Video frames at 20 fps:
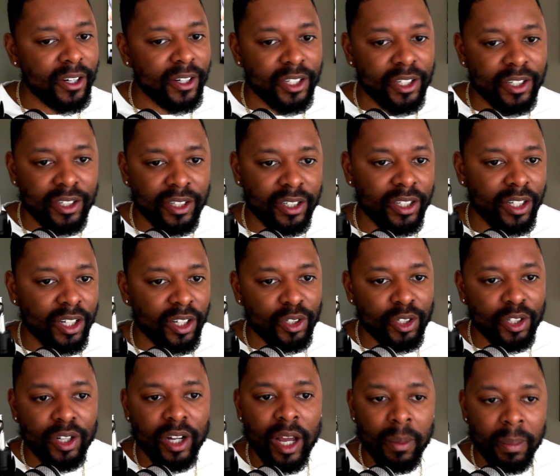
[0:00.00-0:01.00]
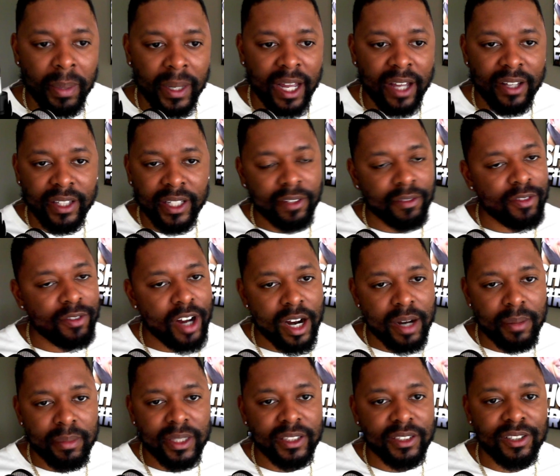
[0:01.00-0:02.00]
You're helping out the
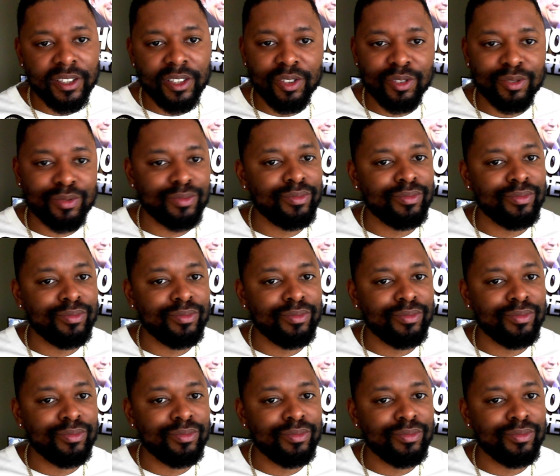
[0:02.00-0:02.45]
environment. So,